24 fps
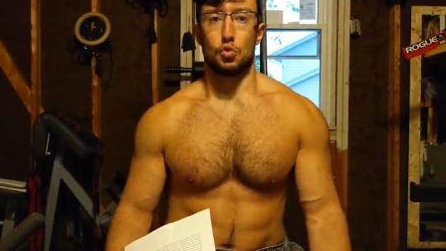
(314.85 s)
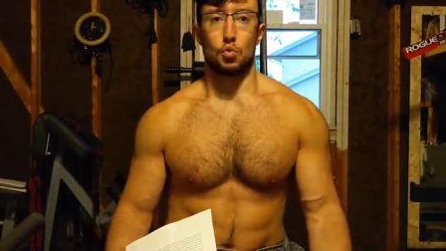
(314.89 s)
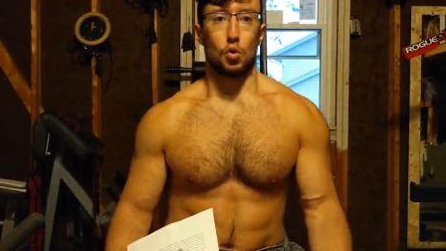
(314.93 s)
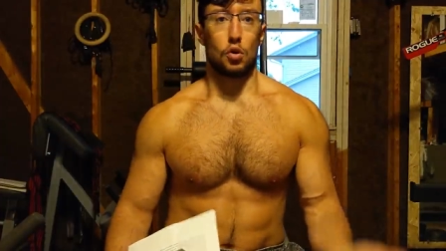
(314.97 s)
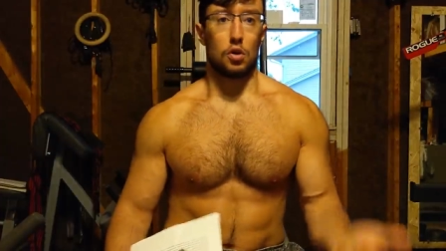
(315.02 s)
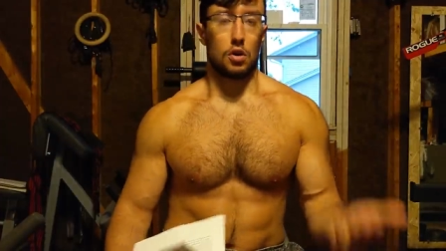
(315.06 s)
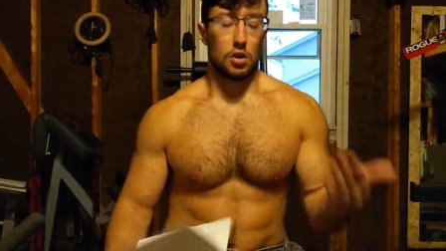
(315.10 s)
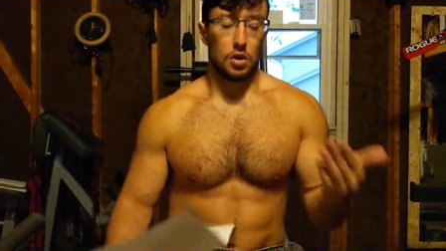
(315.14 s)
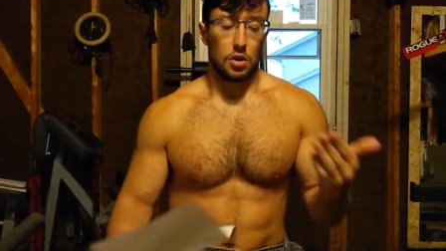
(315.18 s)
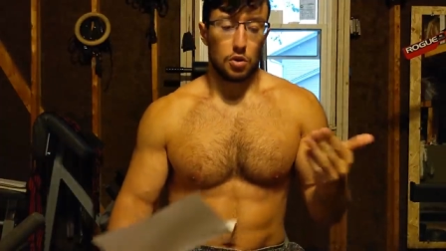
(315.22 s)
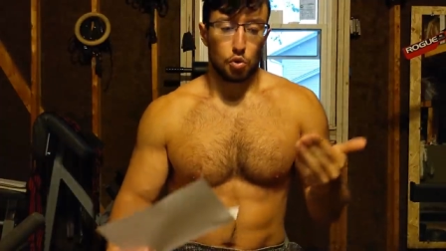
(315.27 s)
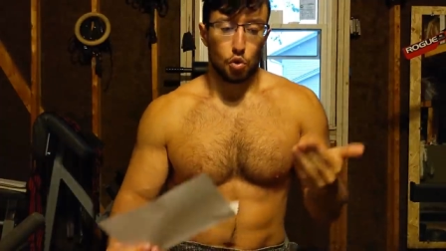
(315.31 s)

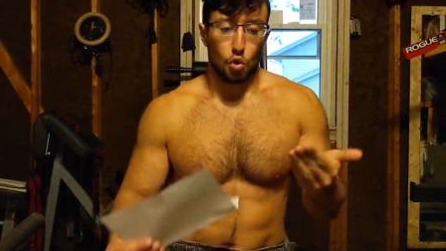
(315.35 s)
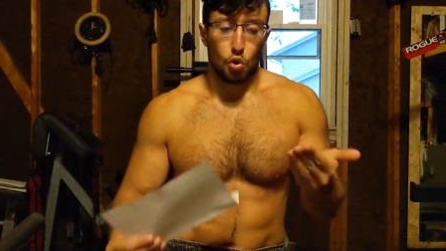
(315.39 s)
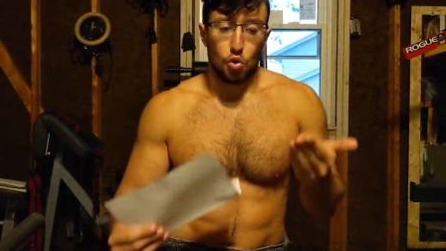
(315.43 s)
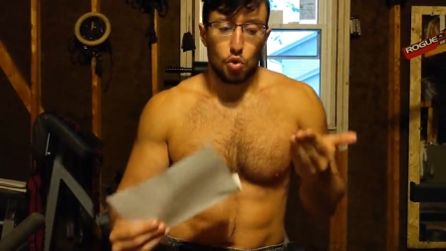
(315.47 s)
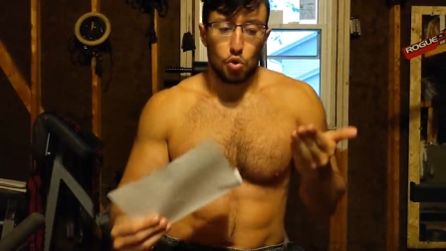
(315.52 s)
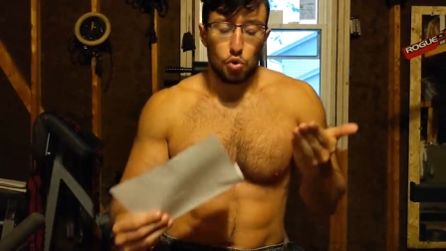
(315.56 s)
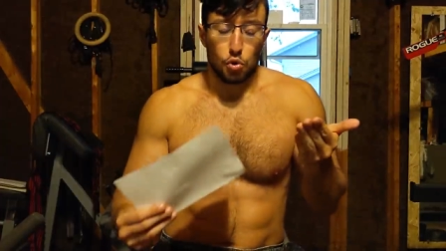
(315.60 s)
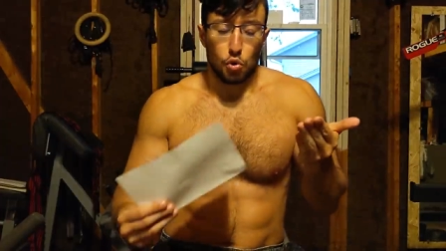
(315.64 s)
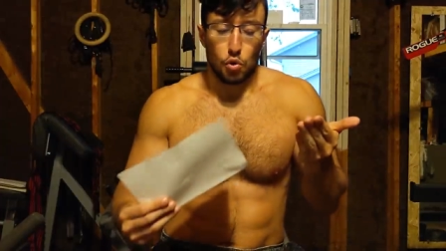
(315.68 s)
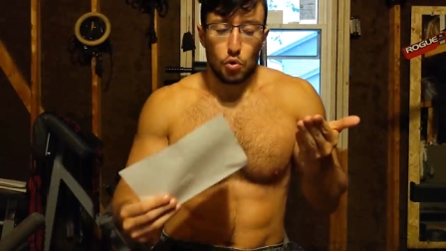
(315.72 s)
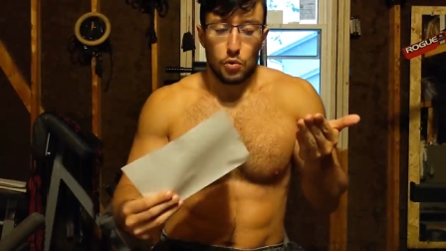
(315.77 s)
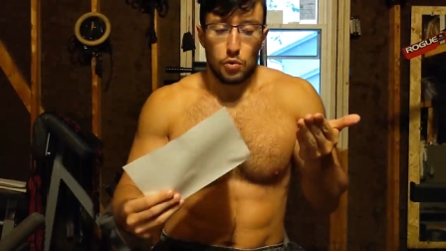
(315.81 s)
where
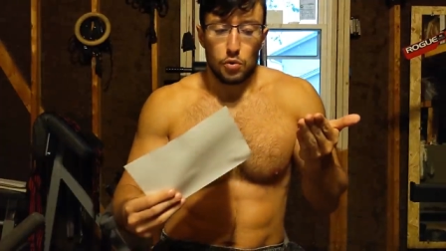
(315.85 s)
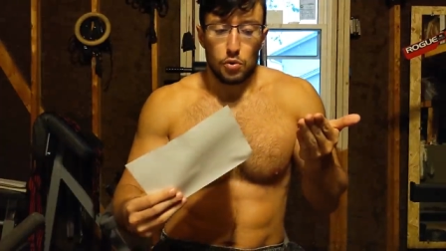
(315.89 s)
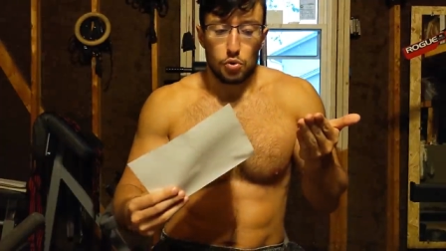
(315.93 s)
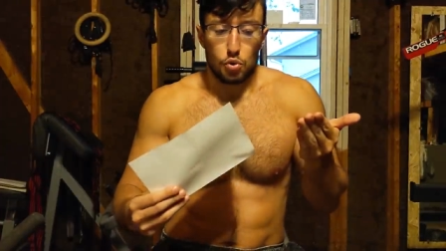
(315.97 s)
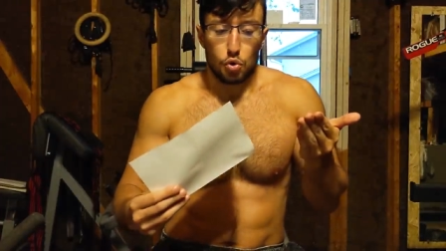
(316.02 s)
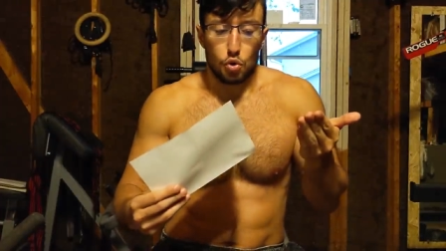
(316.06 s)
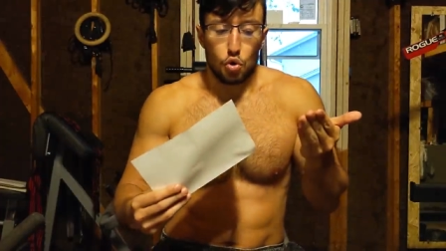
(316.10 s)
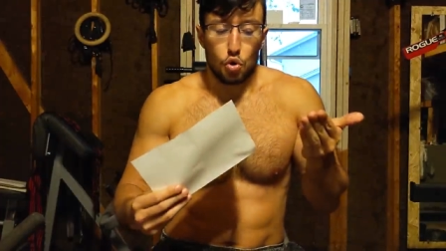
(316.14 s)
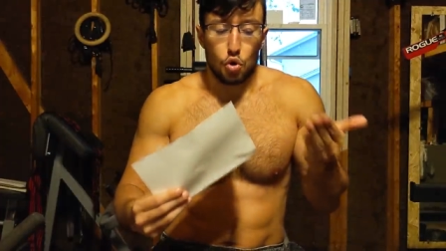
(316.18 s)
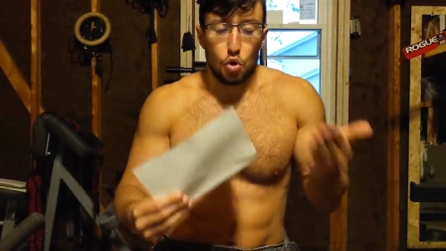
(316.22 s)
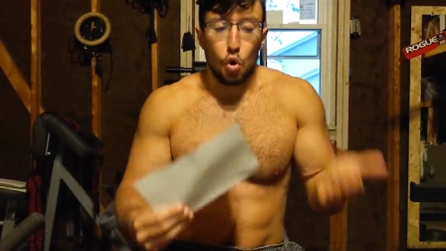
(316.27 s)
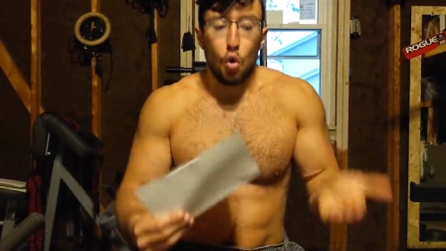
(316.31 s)
the
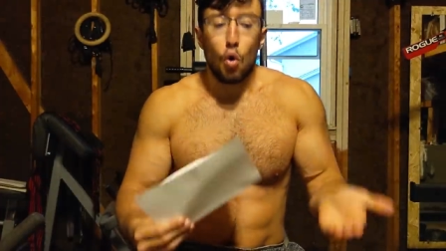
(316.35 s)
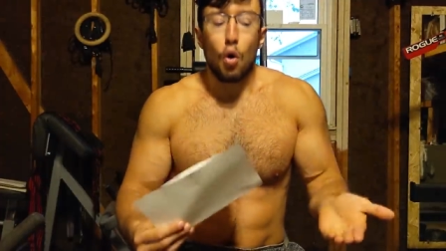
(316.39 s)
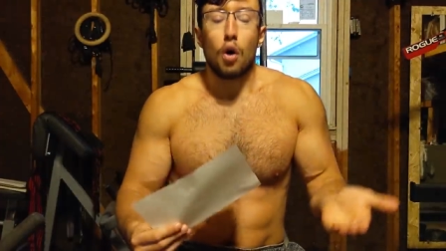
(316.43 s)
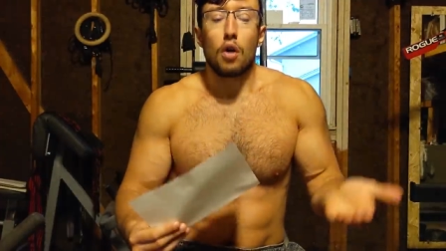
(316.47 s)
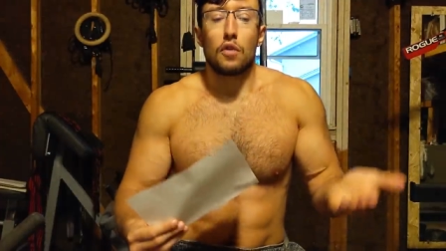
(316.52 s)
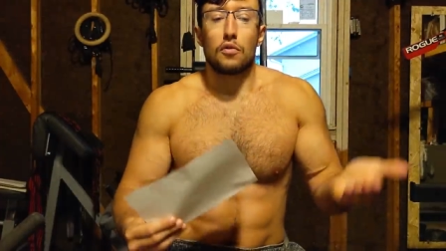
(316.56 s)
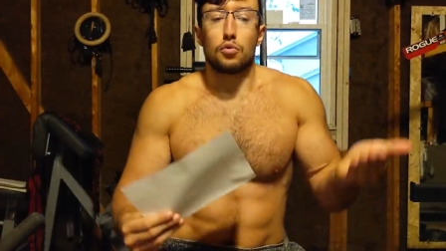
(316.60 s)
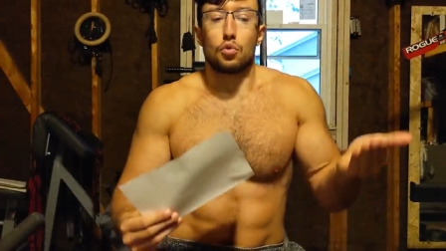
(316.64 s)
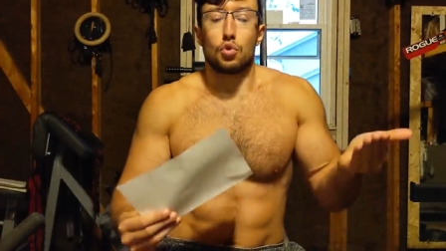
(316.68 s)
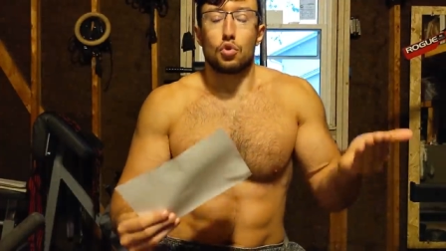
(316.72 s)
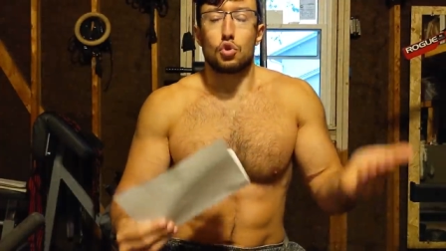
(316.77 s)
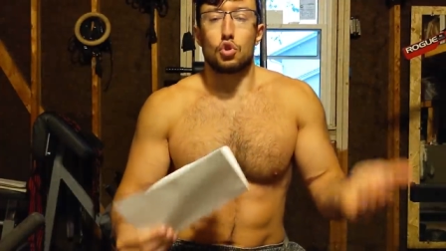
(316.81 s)
law
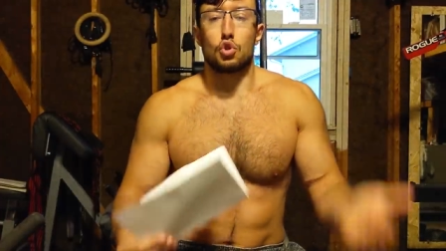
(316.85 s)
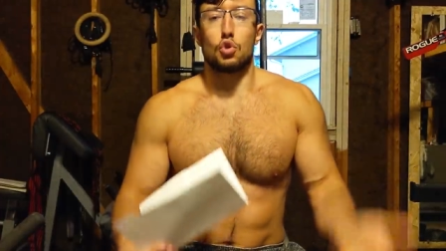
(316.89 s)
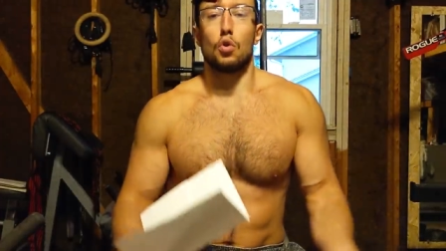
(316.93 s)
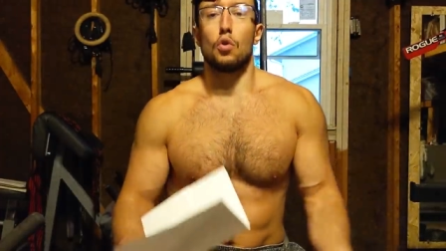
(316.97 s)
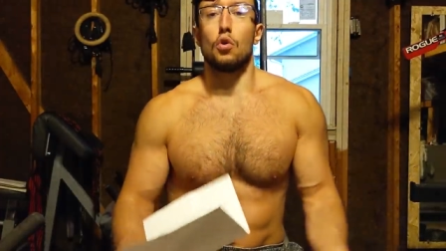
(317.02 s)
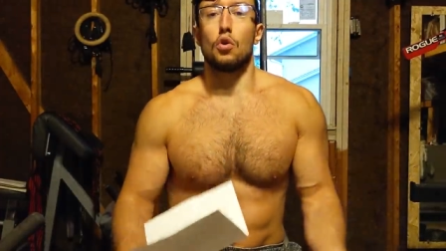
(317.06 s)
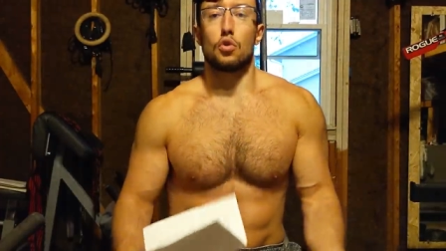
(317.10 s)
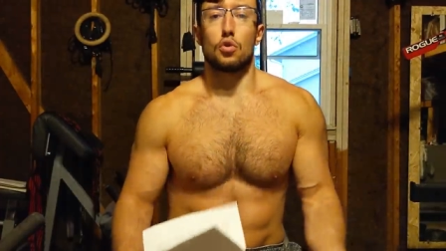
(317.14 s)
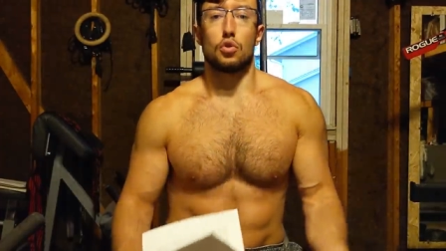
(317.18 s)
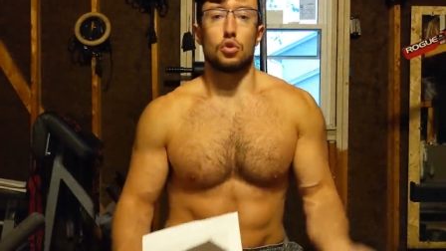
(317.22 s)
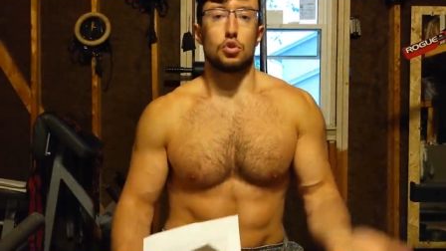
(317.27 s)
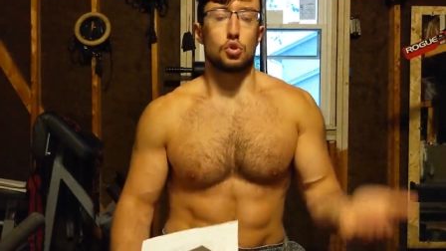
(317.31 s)
of the
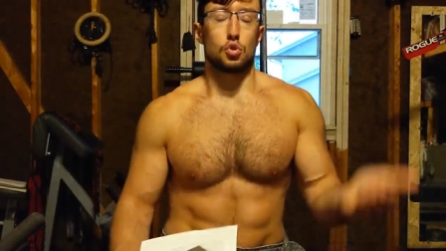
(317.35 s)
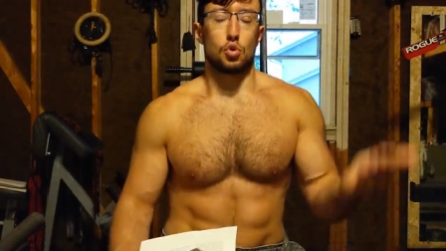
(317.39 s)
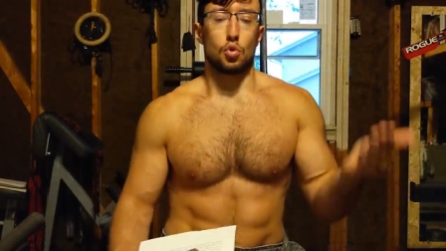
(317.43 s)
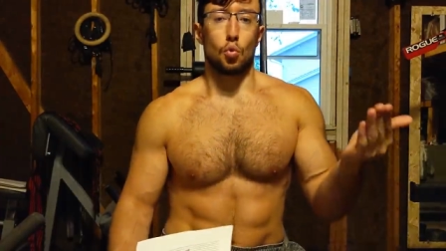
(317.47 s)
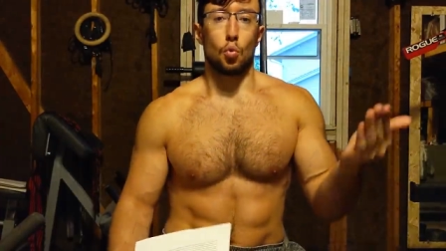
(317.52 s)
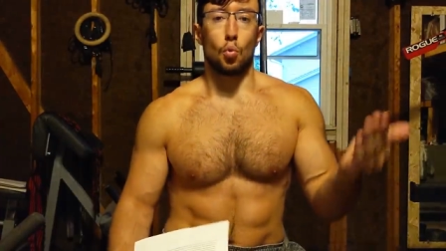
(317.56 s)
strongest